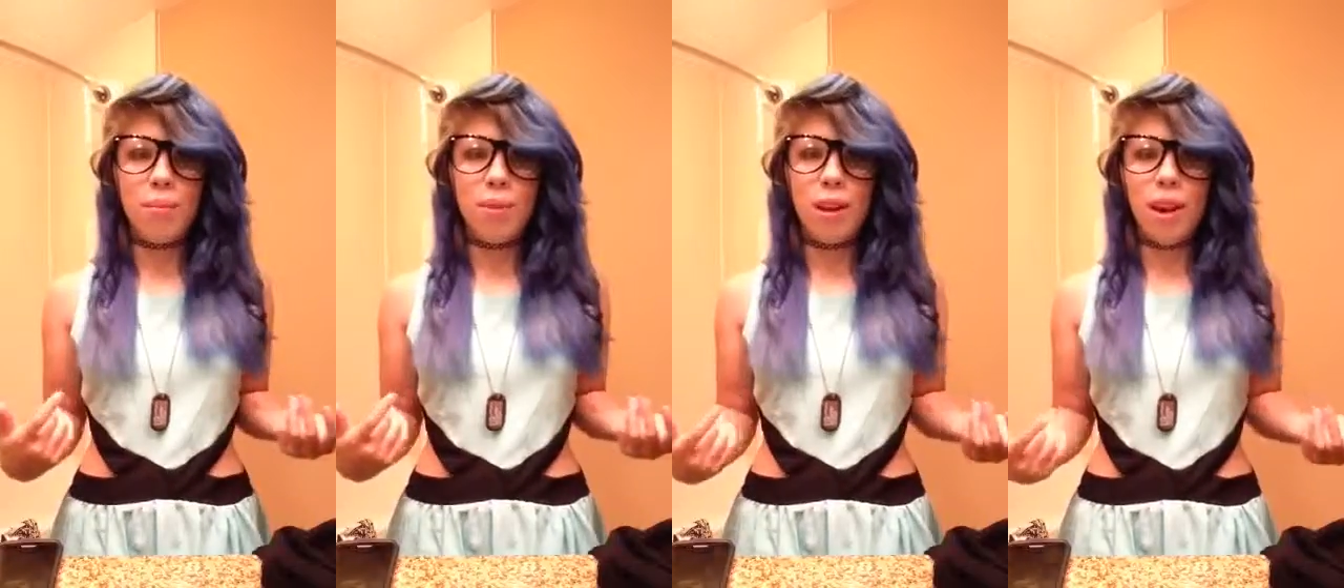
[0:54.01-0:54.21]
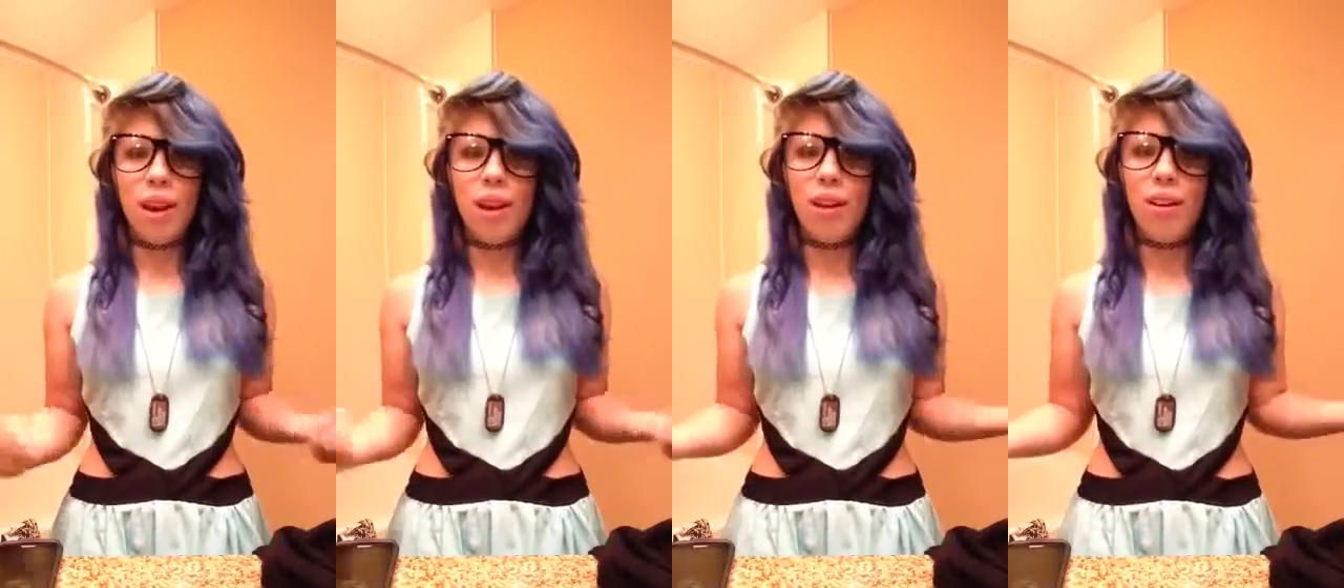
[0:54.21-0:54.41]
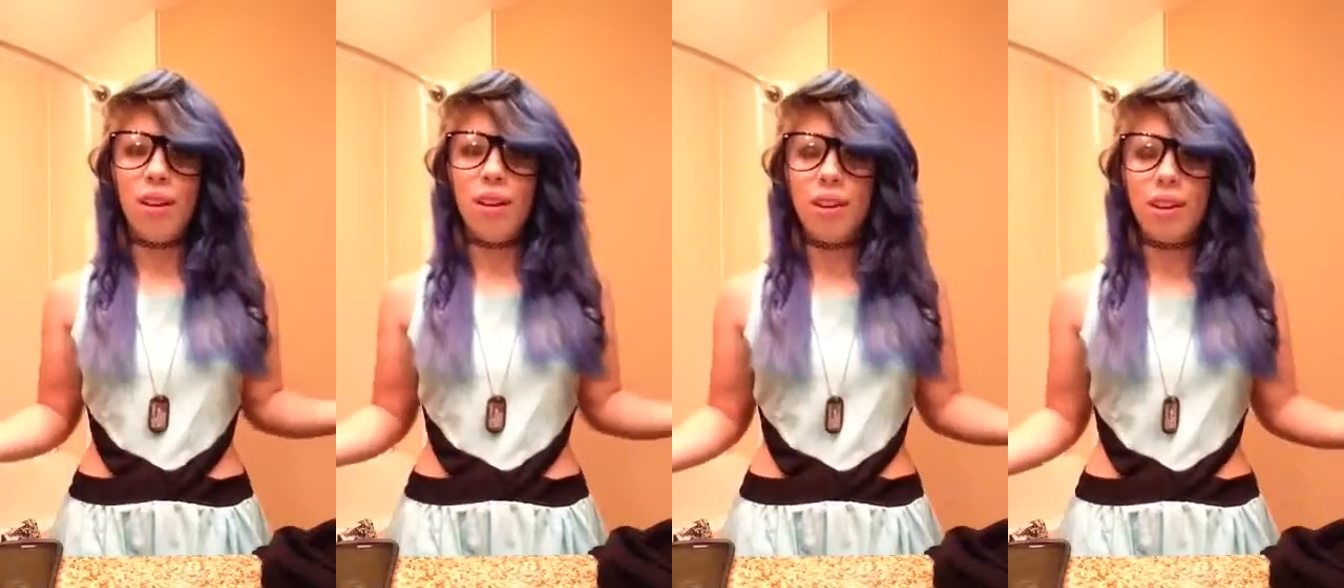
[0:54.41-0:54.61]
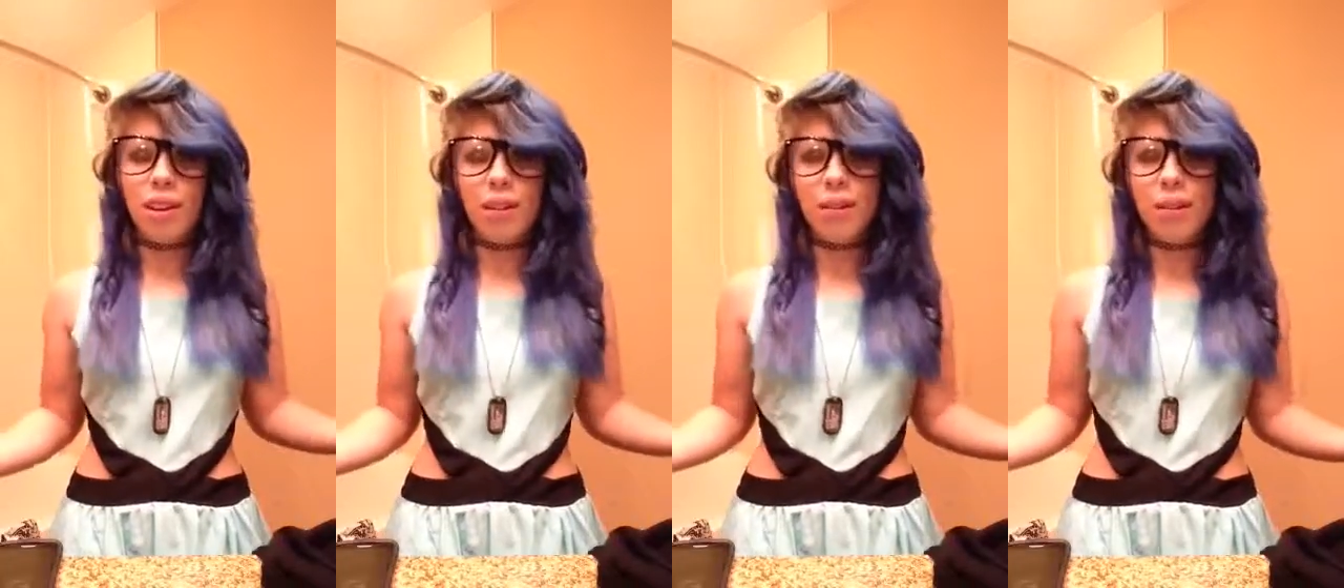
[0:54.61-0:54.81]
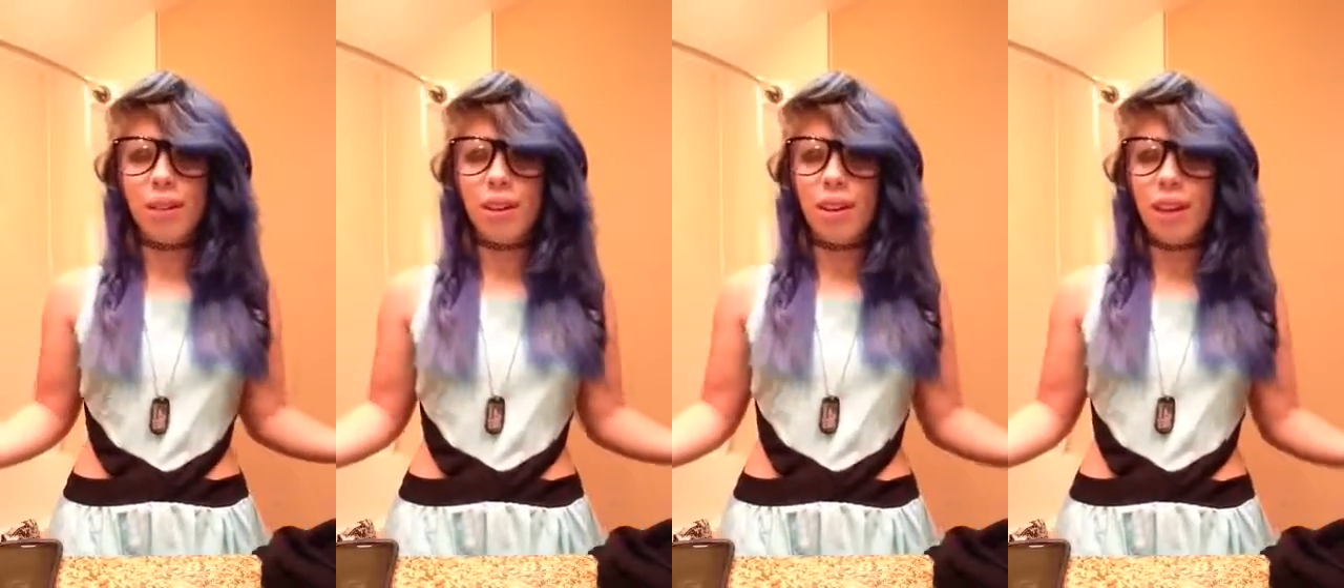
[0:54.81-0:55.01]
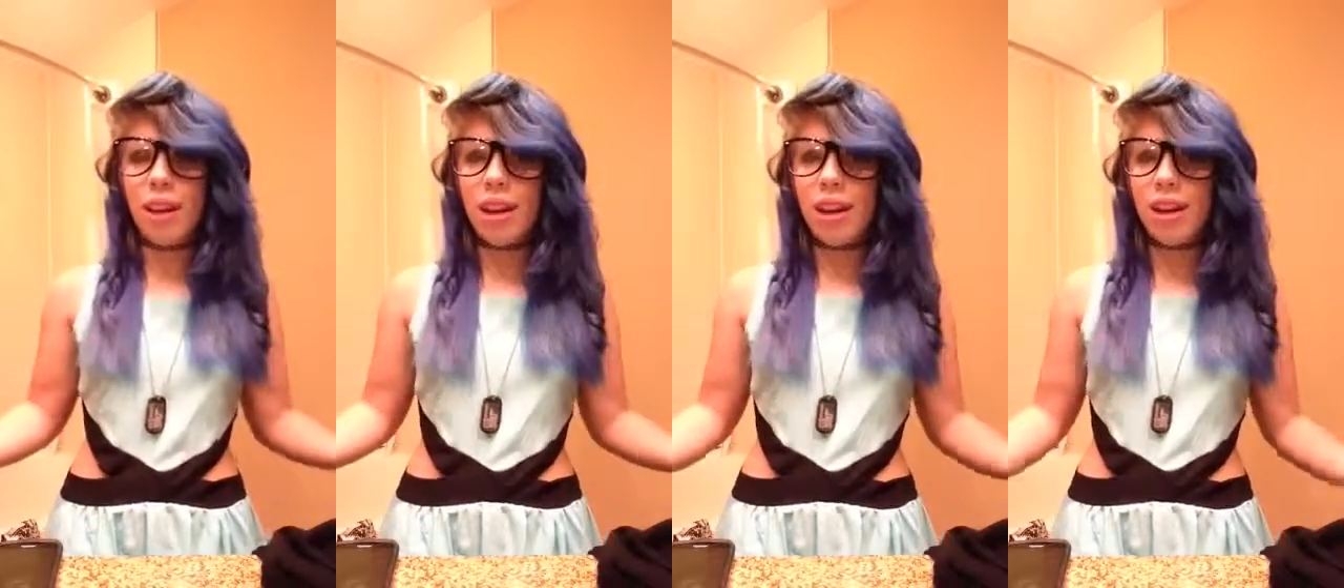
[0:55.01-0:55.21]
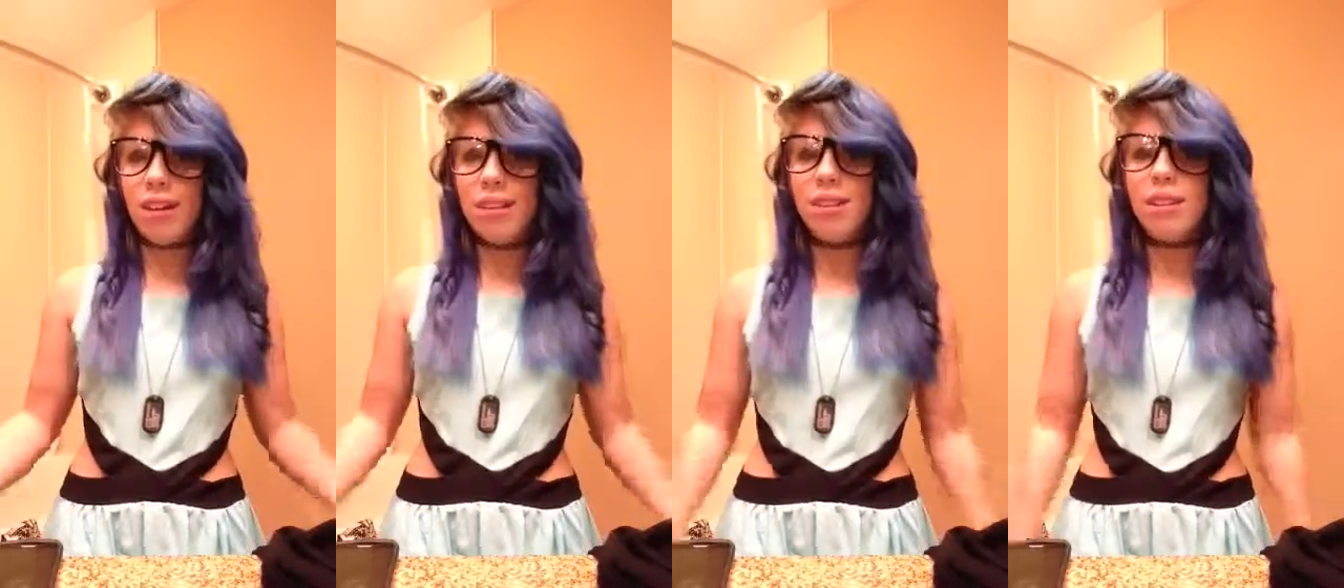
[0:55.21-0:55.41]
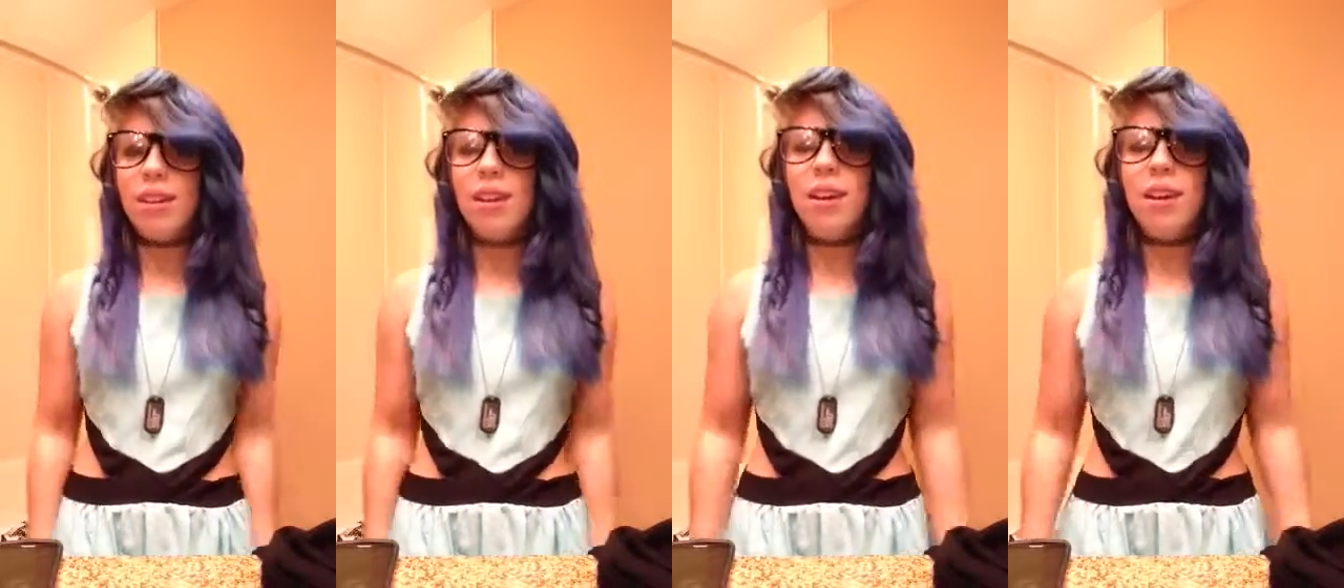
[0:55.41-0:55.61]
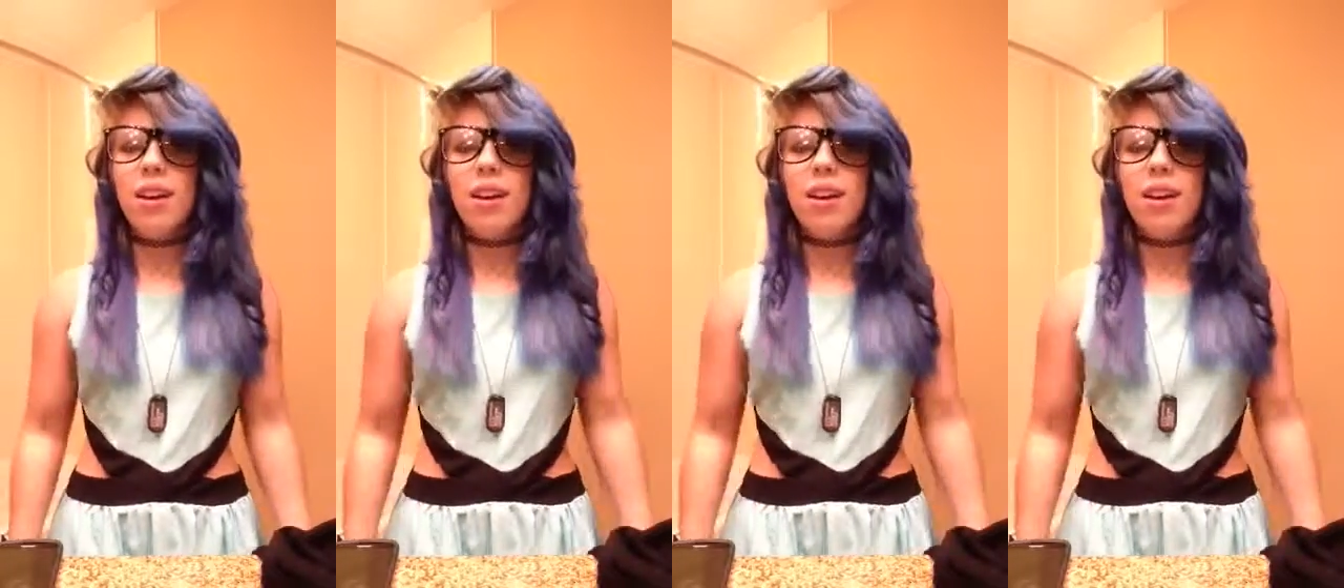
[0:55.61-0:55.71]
day or on different days,